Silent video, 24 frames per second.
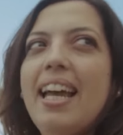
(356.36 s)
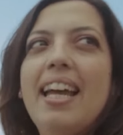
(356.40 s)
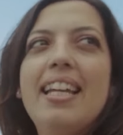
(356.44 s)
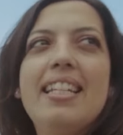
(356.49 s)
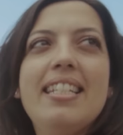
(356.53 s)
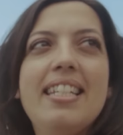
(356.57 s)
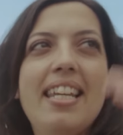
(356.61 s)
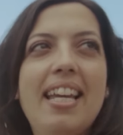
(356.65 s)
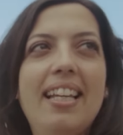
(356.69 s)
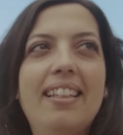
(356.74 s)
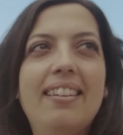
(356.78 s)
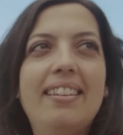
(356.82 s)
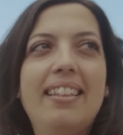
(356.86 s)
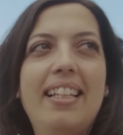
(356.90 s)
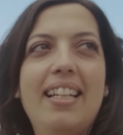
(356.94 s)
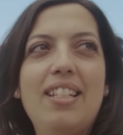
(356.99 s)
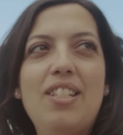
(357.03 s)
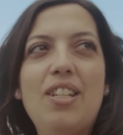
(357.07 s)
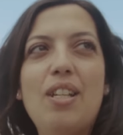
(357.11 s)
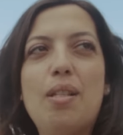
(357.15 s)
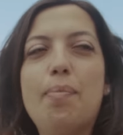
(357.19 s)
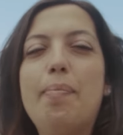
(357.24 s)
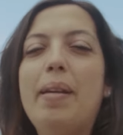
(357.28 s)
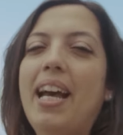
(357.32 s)
and the Etna
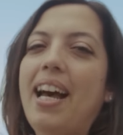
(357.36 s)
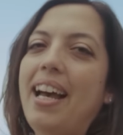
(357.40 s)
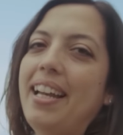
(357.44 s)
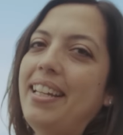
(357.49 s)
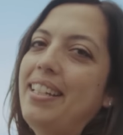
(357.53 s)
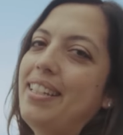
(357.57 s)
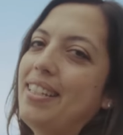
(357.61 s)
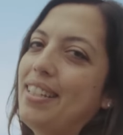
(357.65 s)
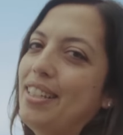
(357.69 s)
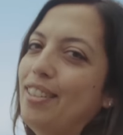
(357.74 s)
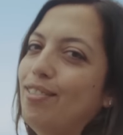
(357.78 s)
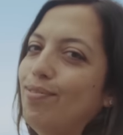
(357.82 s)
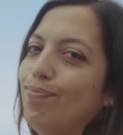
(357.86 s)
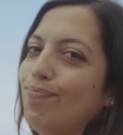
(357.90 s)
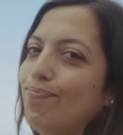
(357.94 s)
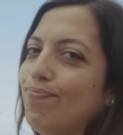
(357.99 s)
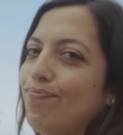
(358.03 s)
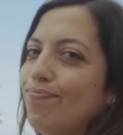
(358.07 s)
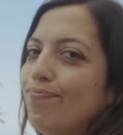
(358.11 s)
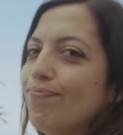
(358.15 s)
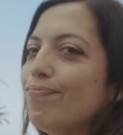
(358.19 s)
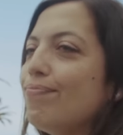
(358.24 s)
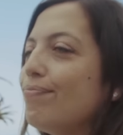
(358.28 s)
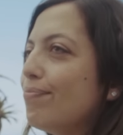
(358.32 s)
just behind.
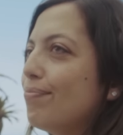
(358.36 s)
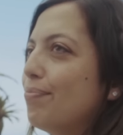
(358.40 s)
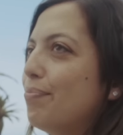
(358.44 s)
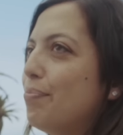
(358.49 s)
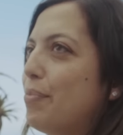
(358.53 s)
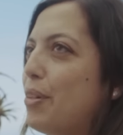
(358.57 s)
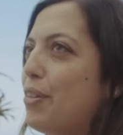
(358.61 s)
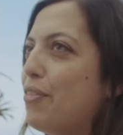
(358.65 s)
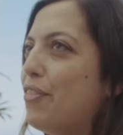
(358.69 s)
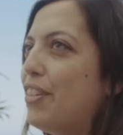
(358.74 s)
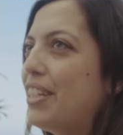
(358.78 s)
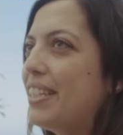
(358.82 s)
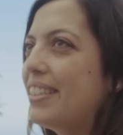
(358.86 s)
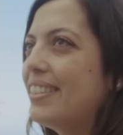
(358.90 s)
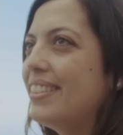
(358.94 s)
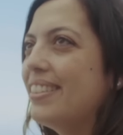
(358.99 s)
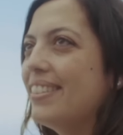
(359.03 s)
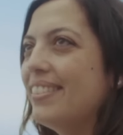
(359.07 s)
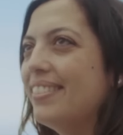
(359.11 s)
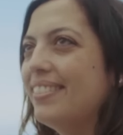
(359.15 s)
Perfect.